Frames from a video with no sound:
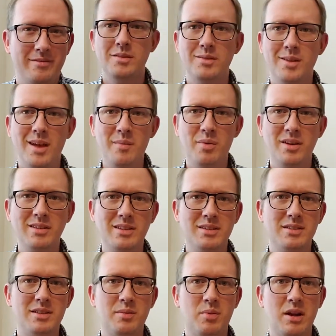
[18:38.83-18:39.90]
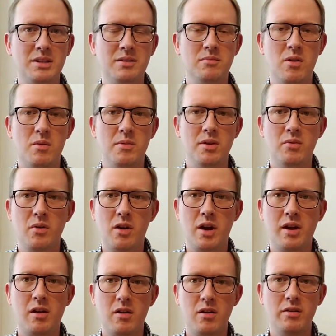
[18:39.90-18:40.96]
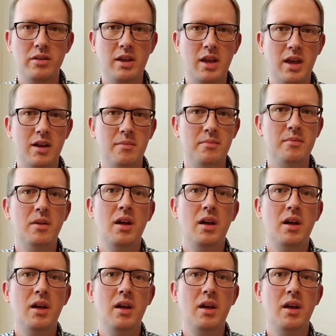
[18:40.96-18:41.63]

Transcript: So that brings us to the present moment where I currently am.